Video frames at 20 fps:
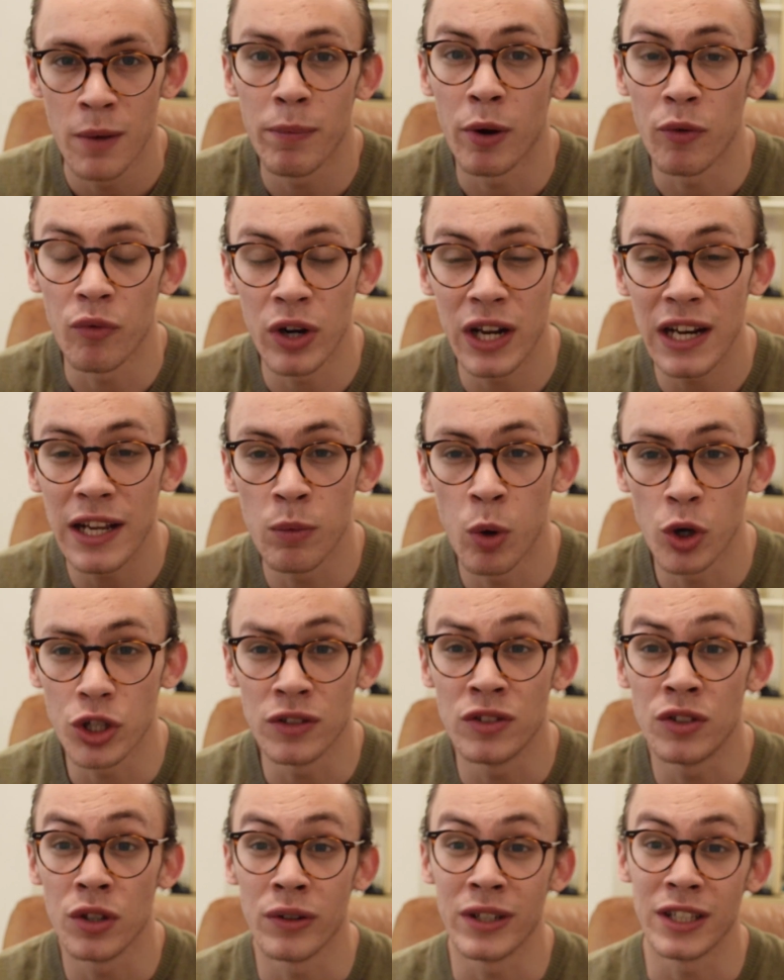But really what
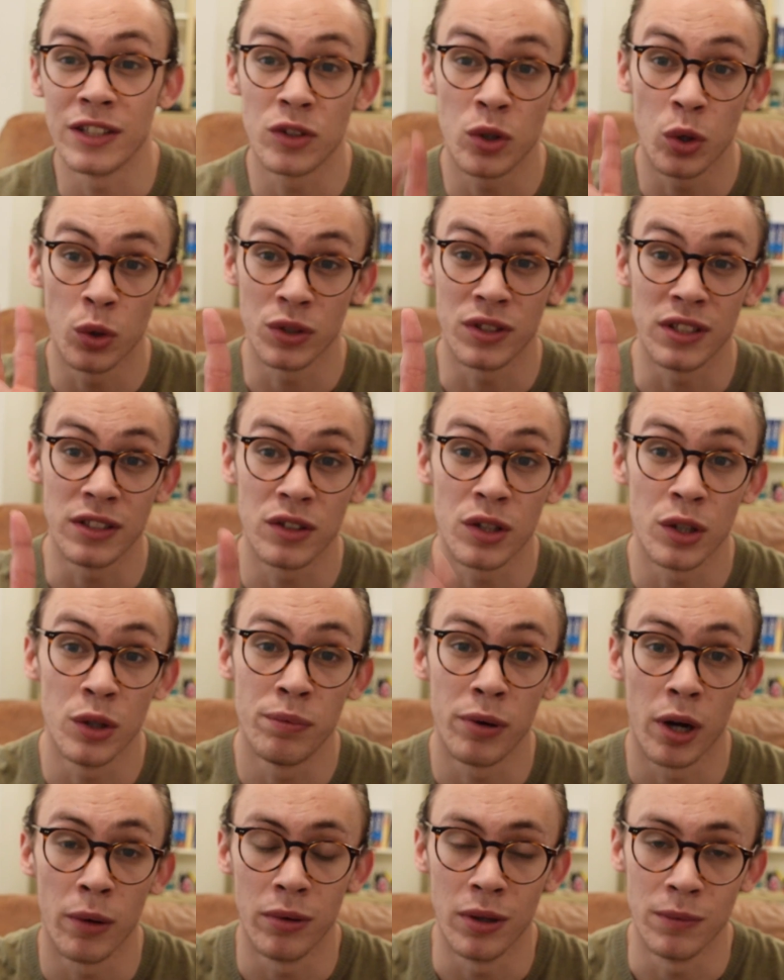you're doing is causing two
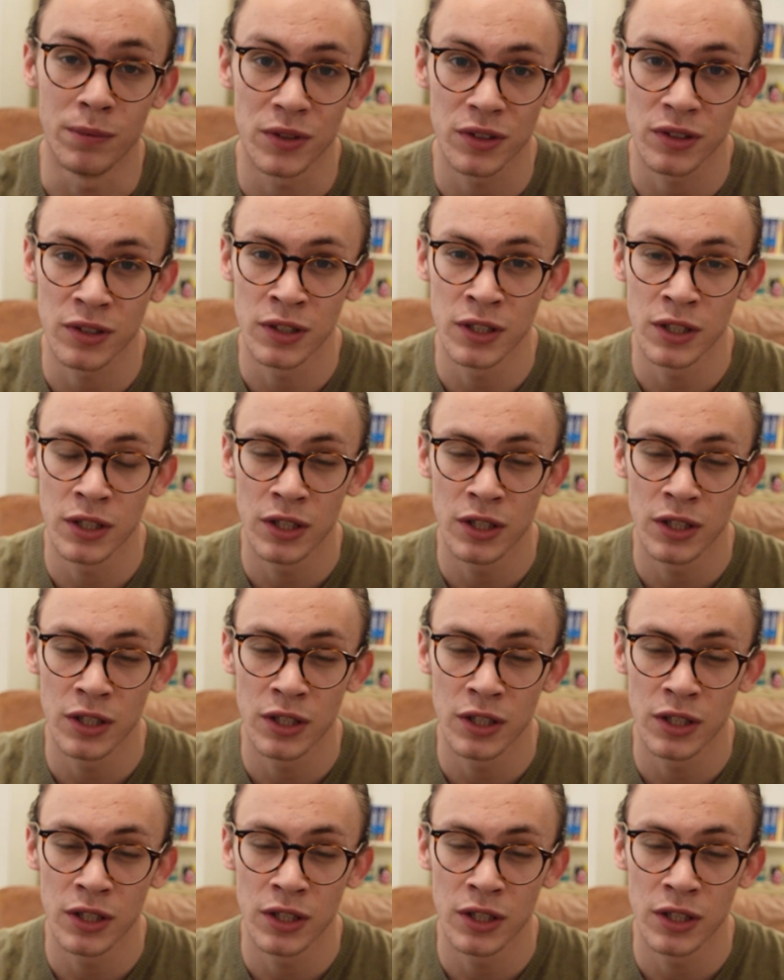problems.